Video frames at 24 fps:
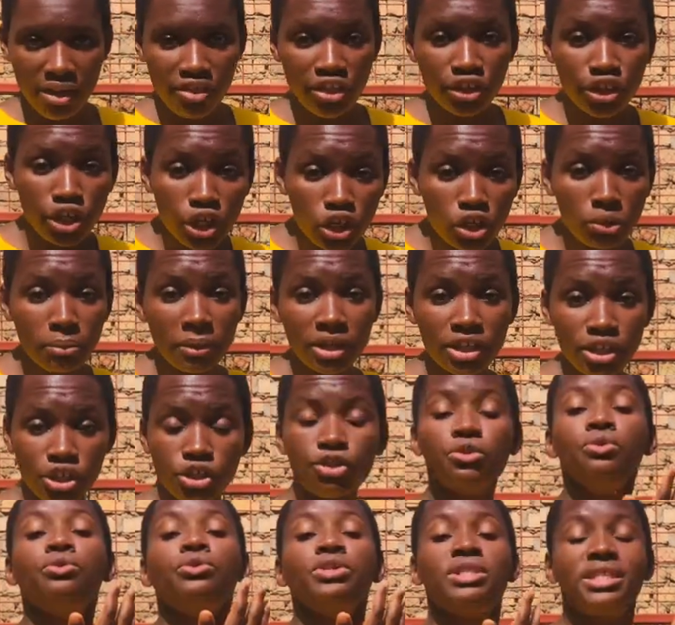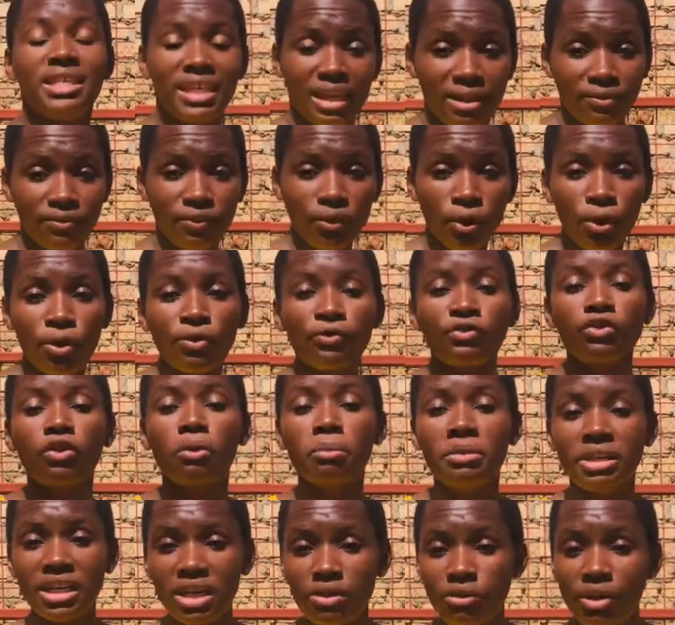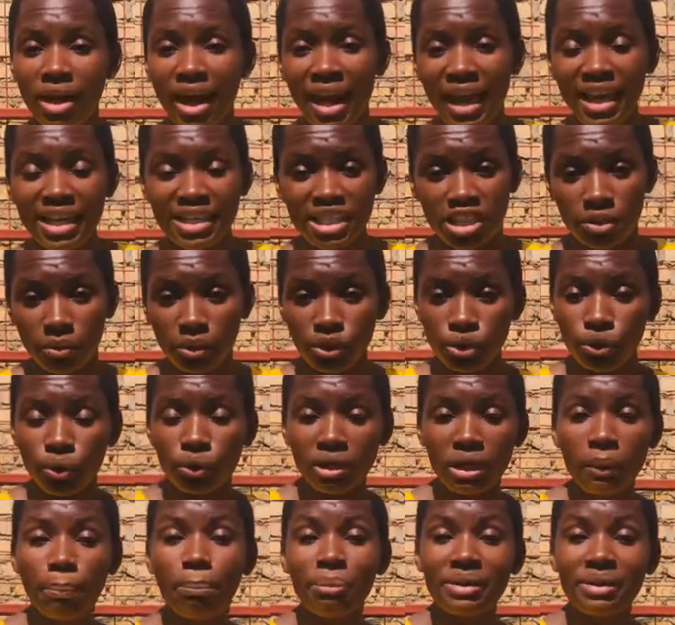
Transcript: the document you receive from nira is the one you're going to